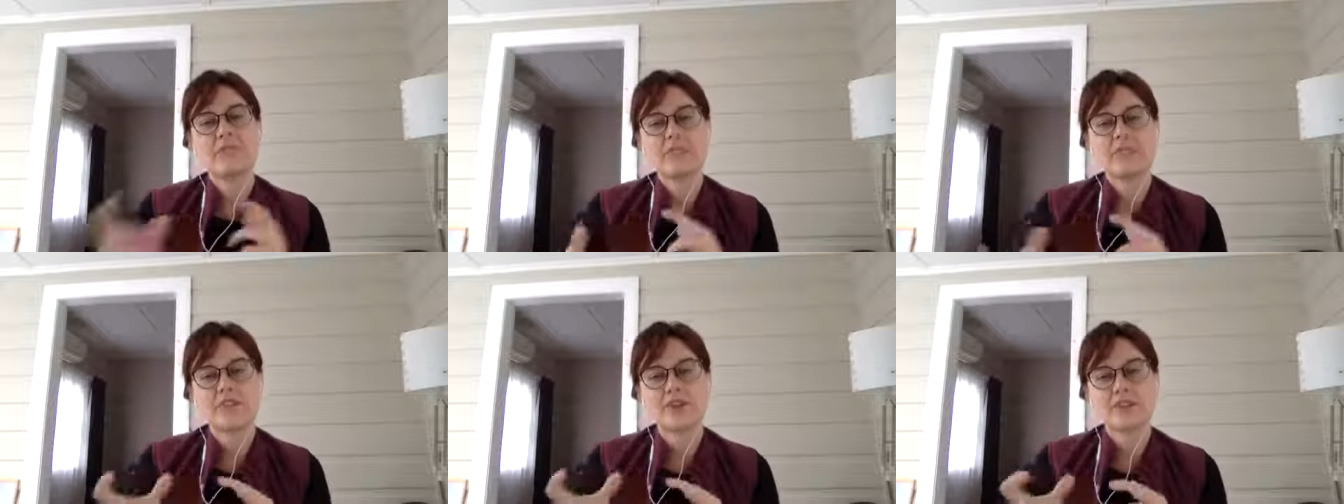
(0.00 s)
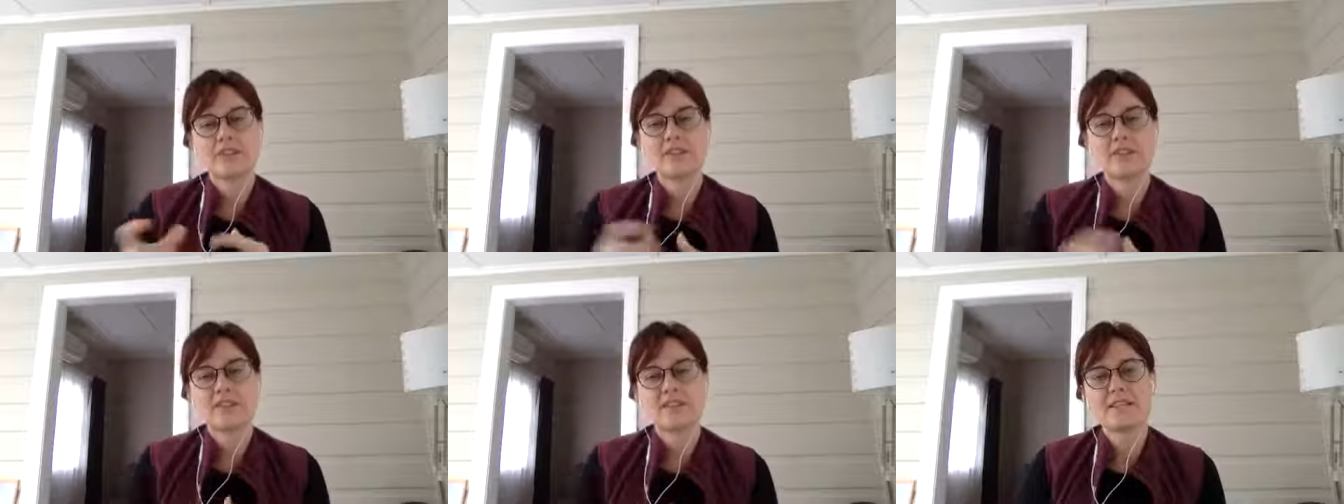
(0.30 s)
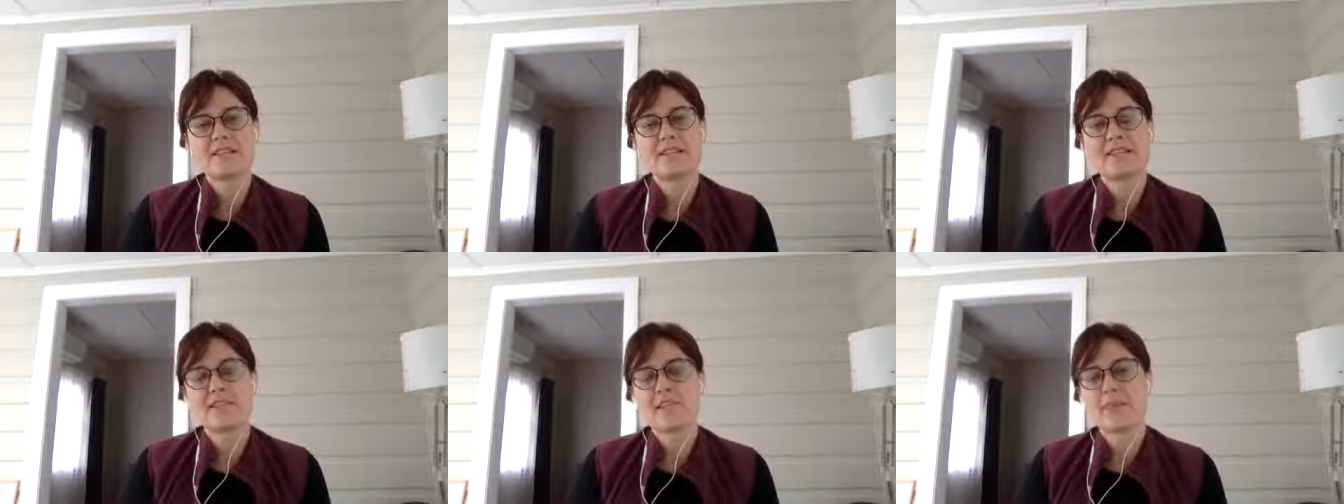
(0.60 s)

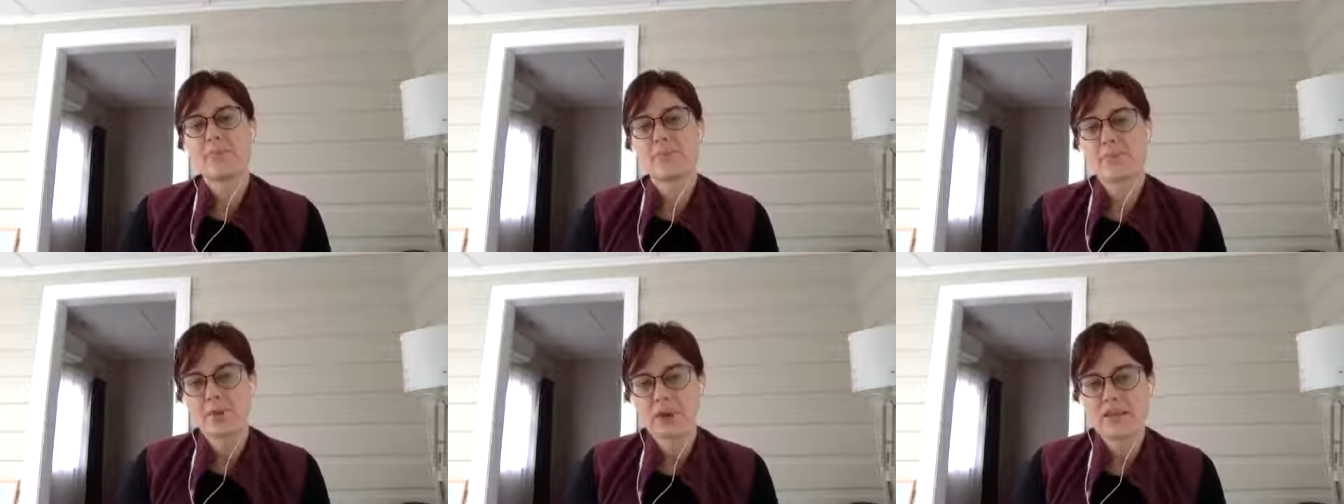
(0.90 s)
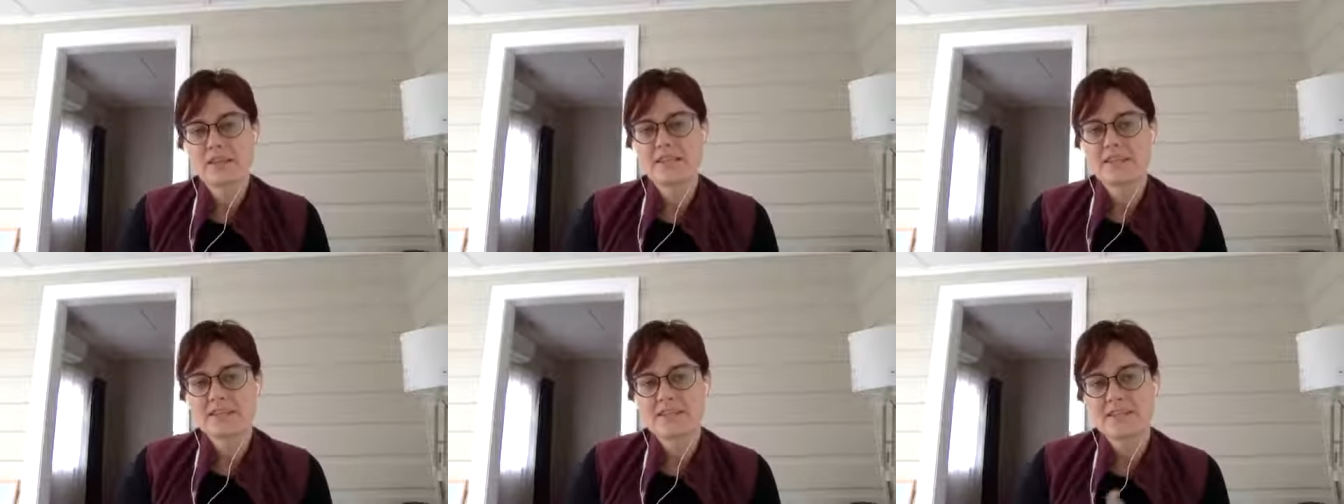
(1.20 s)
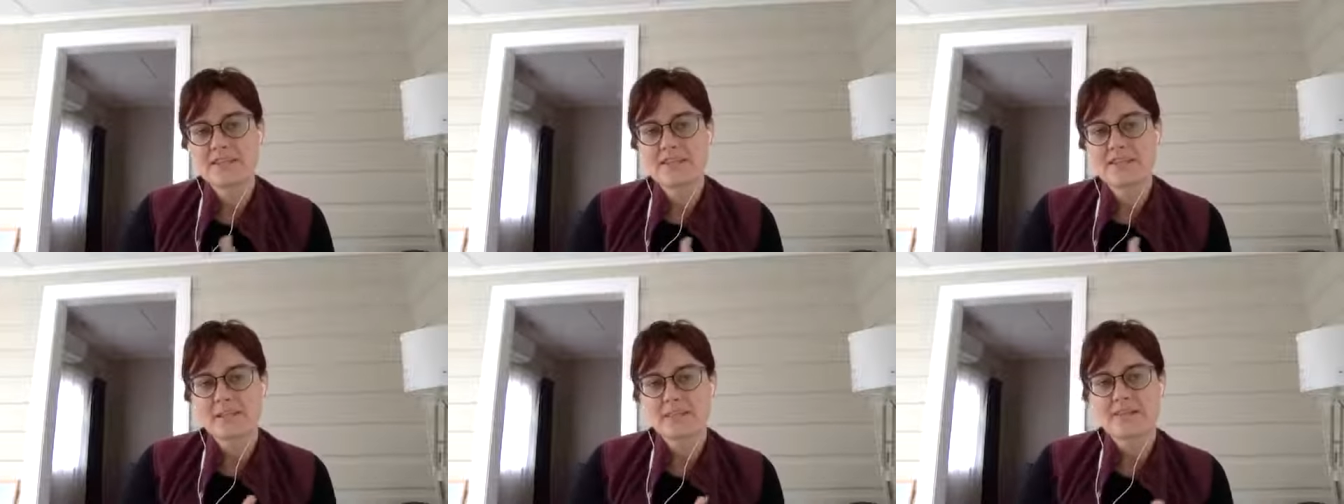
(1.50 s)
versus the
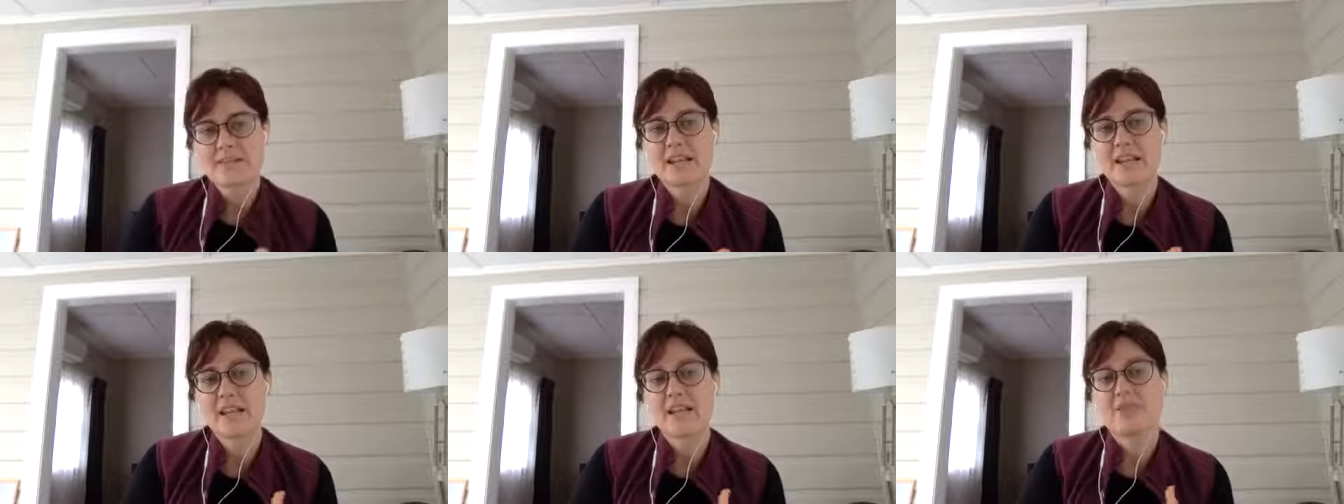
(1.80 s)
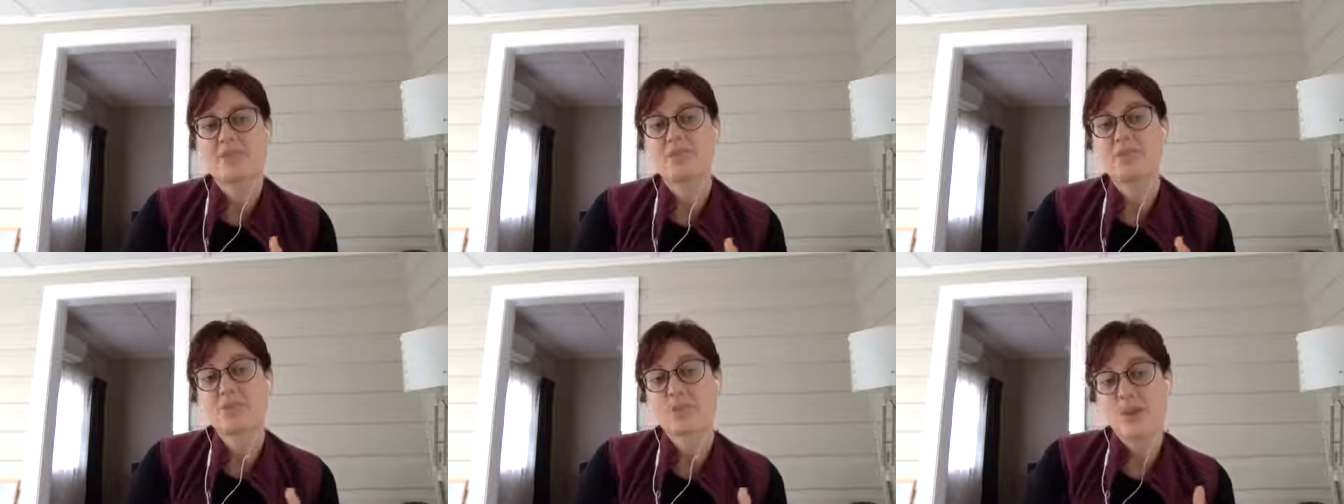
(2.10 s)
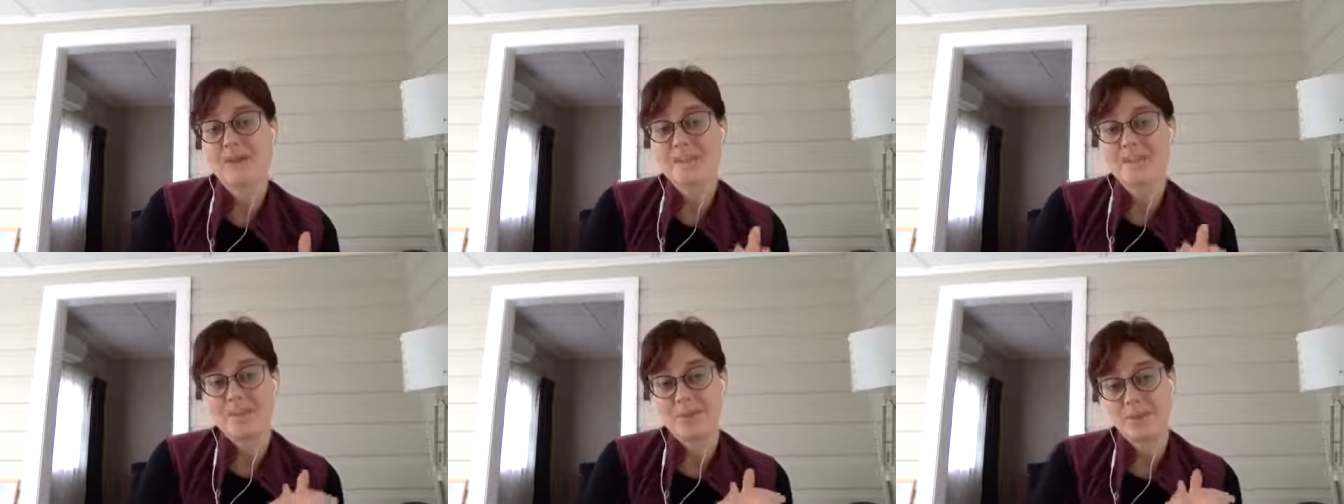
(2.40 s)
apprentice subsidy of
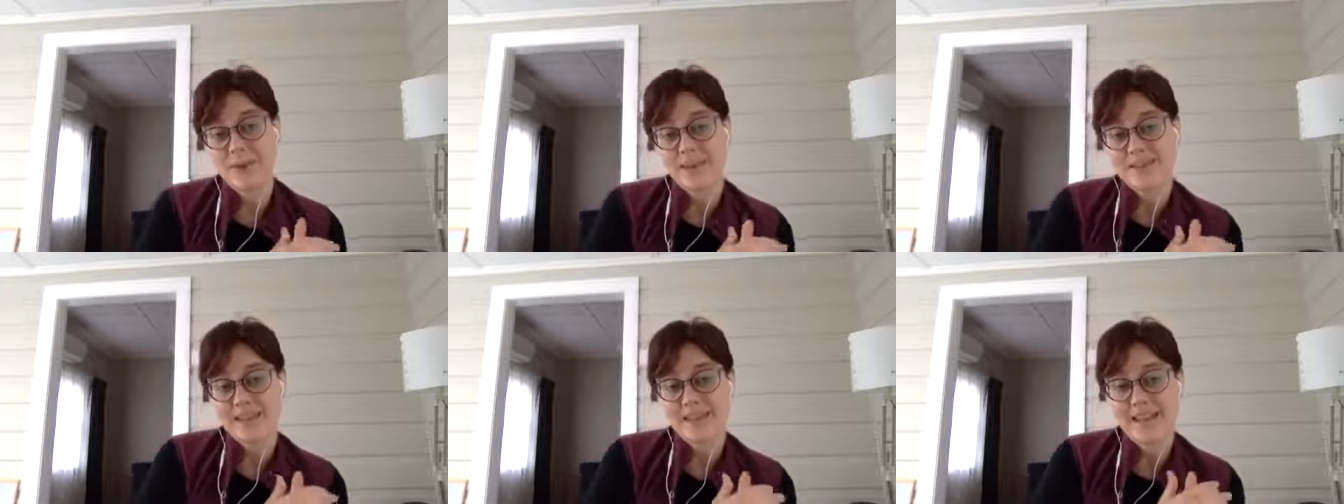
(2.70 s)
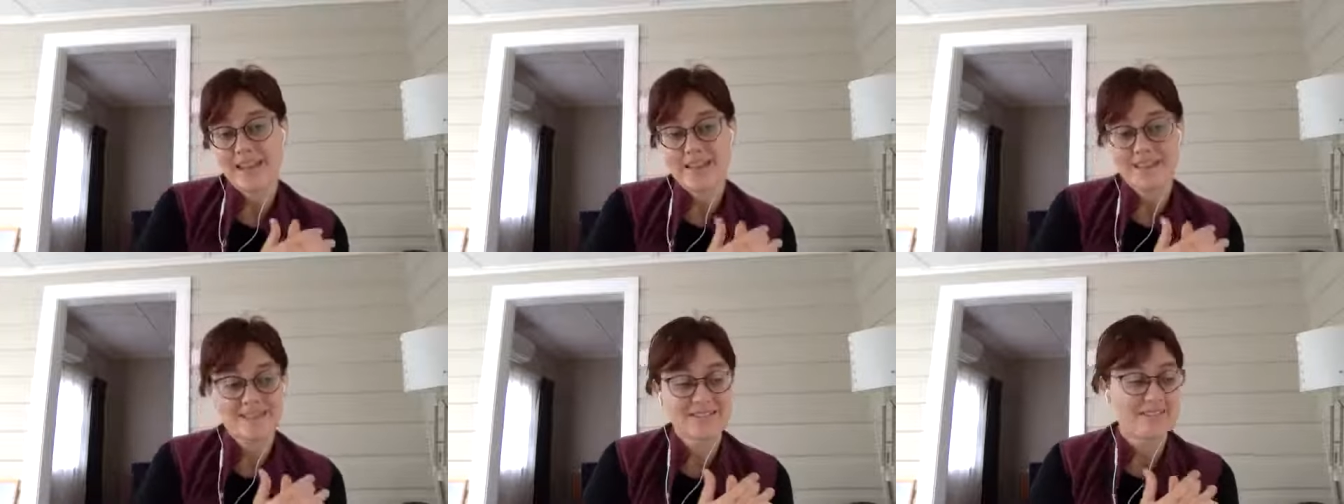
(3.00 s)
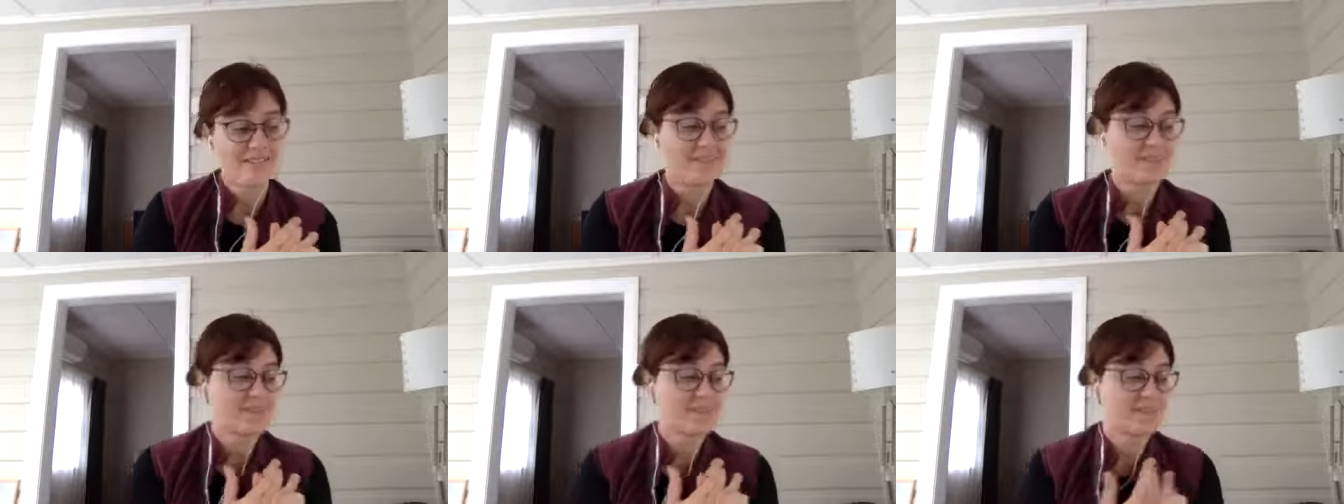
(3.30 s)
twenty one
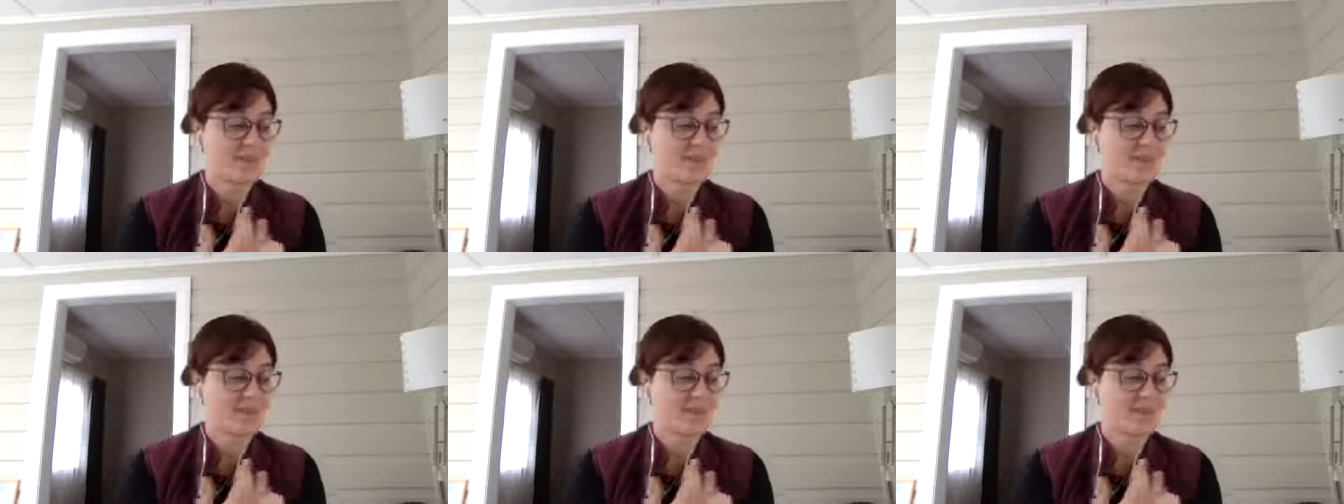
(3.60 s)
thousand.